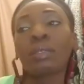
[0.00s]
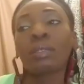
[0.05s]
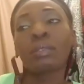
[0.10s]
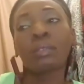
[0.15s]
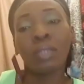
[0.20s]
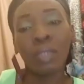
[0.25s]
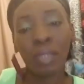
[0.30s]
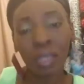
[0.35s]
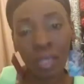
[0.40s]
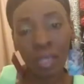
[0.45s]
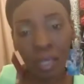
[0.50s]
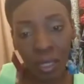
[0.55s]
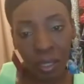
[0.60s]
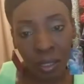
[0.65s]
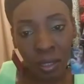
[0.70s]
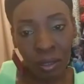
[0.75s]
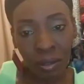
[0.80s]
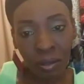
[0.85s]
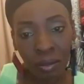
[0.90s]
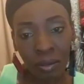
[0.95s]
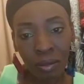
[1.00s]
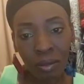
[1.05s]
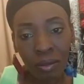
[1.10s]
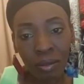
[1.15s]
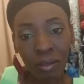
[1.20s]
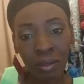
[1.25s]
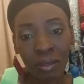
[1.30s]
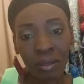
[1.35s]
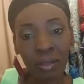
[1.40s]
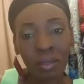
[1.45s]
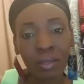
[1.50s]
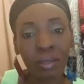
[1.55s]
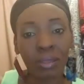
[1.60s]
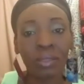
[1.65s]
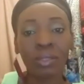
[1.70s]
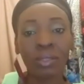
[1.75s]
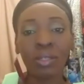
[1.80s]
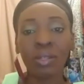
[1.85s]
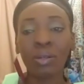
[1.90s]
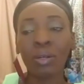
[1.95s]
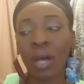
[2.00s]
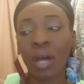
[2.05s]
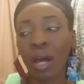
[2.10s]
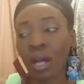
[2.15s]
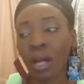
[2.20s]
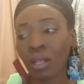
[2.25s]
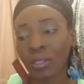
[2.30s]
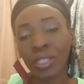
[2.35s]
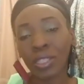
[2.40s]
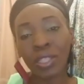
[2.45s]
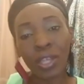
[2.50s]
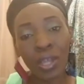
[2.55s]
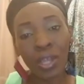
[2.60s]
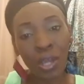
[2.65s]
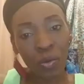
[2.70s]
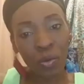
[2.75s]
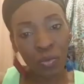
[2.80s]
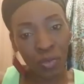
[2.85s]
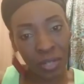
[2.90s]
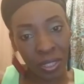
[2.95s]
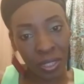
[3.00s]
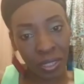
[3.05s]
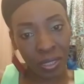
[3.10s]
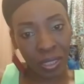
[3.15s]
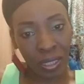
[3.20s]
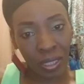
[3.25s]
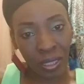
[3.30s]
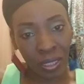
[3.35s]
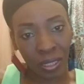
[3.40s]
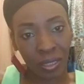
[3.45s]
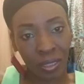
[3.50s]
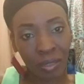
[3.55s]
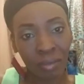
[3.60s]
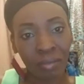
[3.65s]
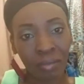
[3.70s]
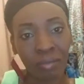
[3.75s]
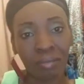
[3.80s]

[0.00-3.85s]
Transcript: then you gonna call your girlfriends again.